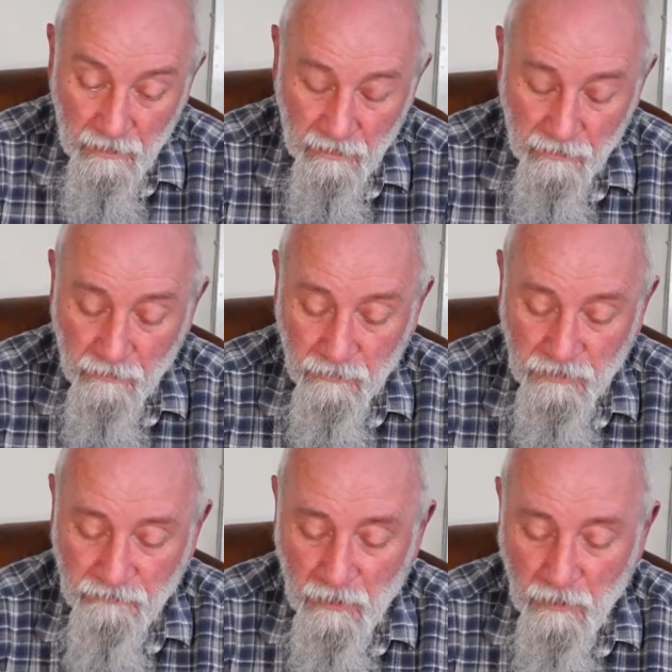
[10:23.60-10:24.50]
Goes
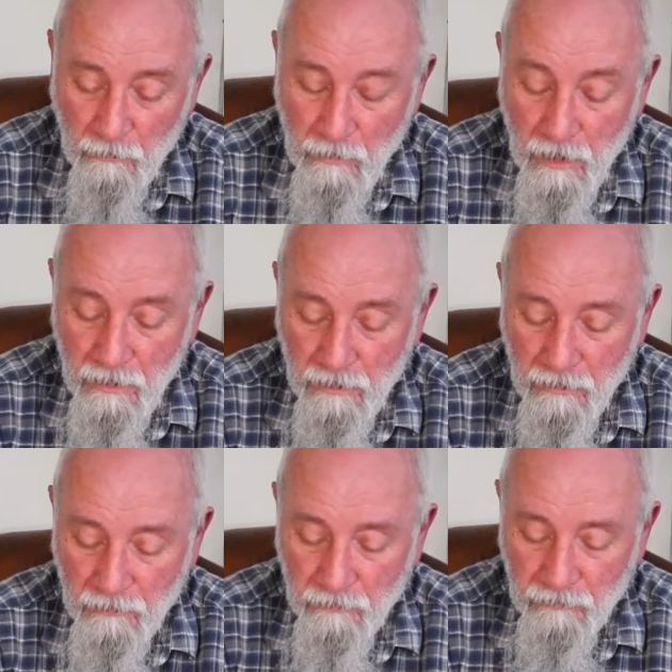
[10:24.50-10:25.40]
from
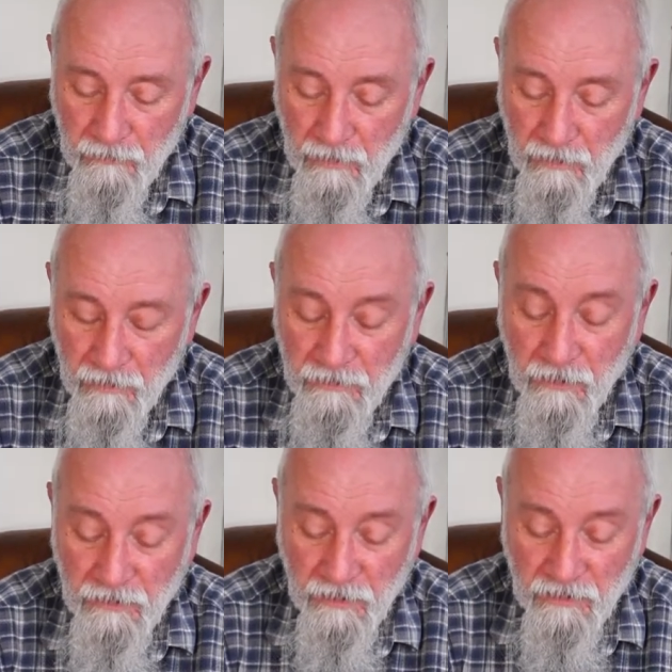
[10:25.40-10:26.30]
a
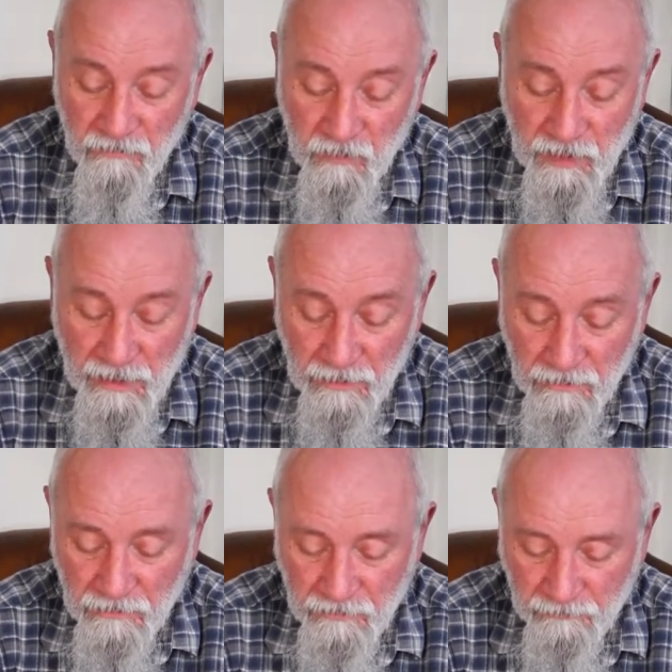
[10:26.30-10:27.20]
30th of a
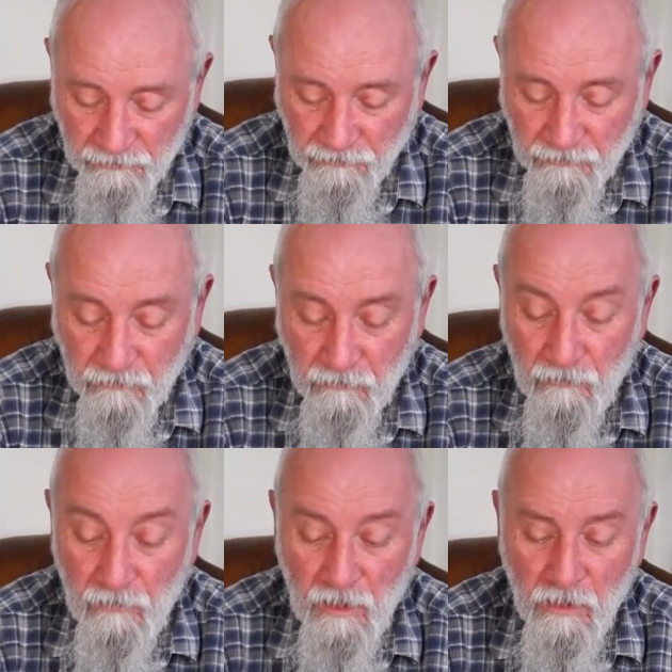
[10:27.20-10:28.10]
second
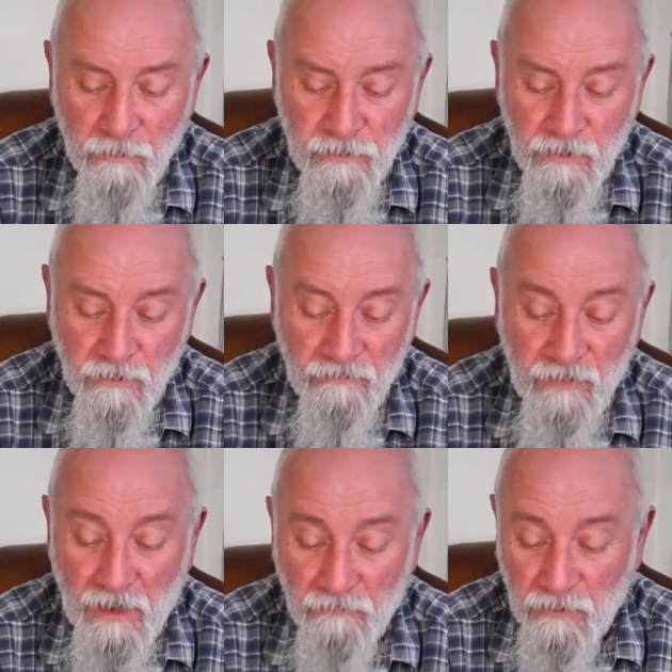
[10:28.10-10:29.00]
up to a
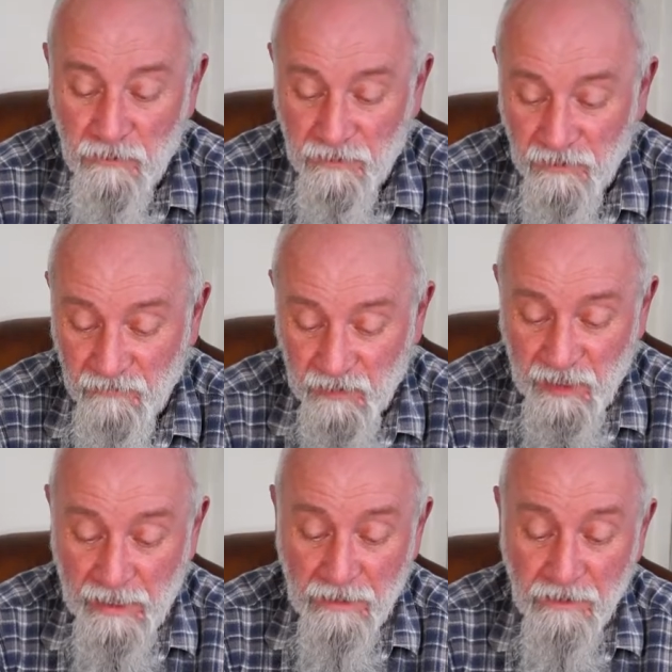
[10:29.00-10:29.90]
500th of a
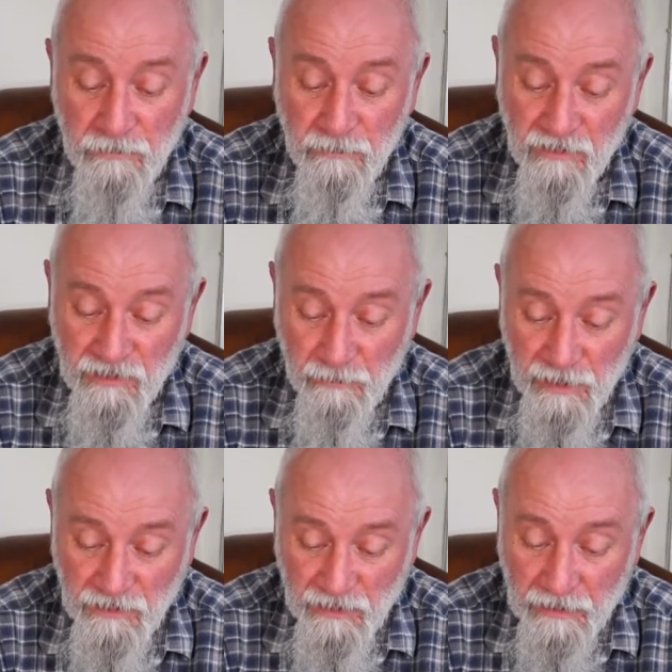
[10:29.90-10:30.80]
second plus the
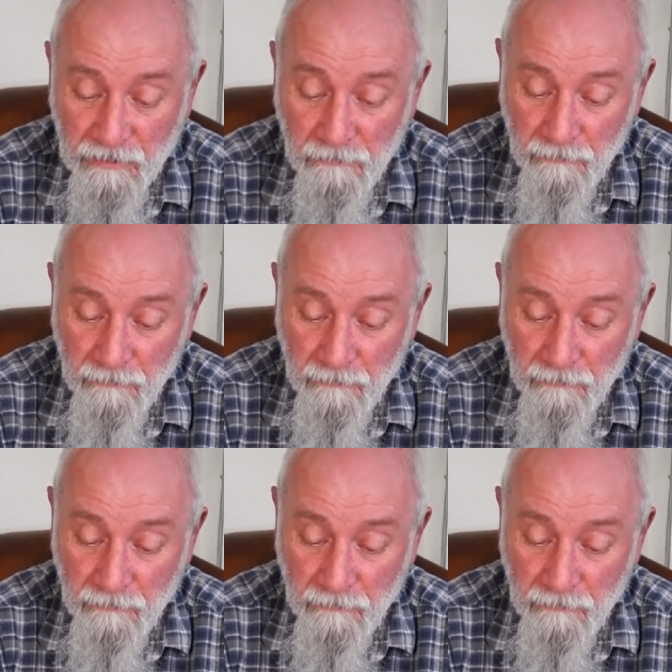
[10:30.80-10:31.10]
base setting.